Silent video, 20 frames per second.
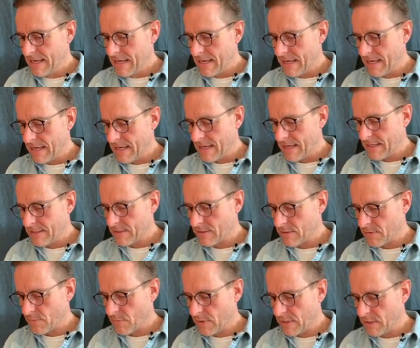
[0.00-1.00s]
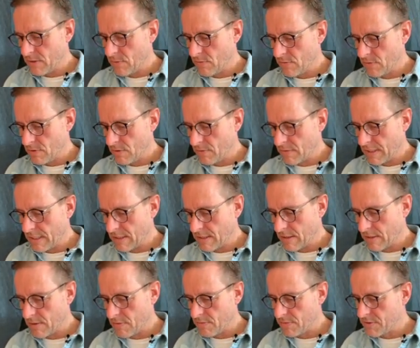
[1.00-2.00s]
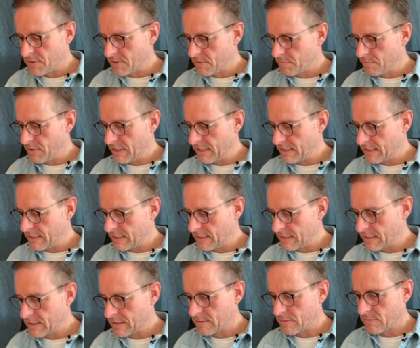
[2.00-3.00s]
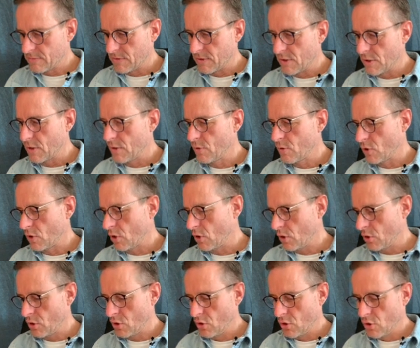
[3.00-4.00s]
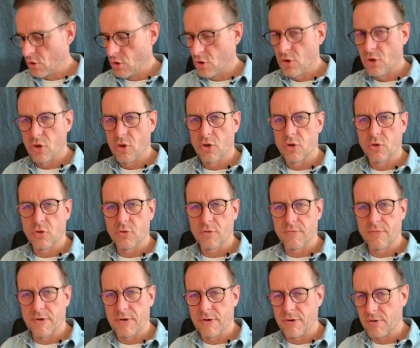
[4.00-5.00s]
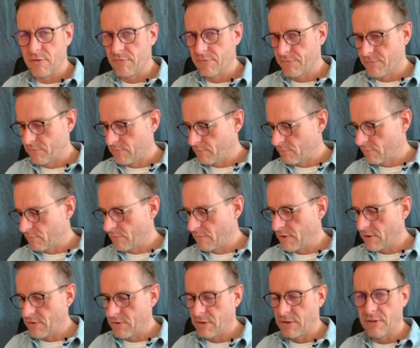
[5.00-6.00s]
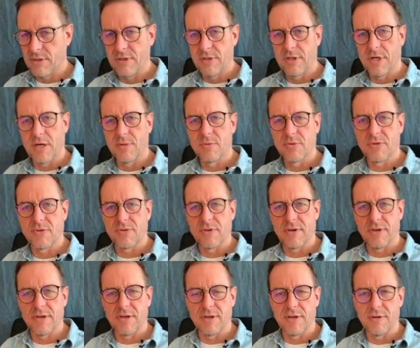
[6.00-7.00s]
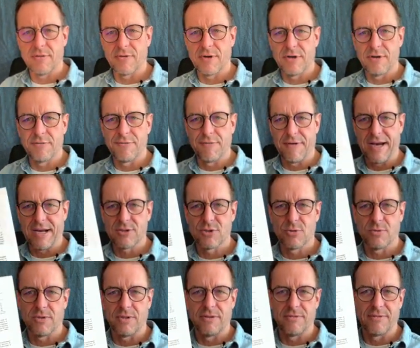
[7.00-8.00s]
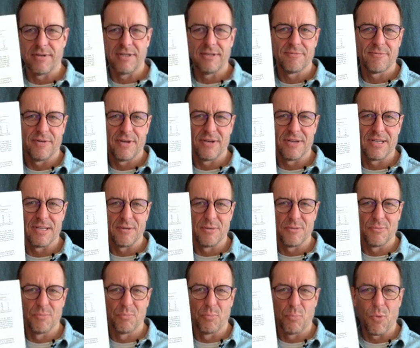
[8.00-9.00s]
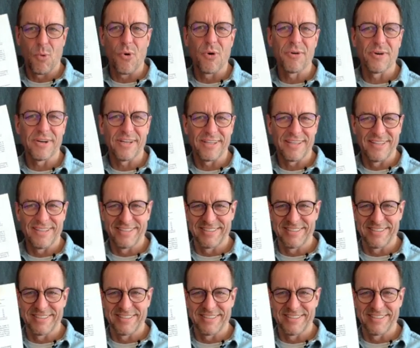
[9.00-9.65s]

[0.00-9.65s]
And when you look at those pieces, they look very often I would say, very factual, right? Very boring.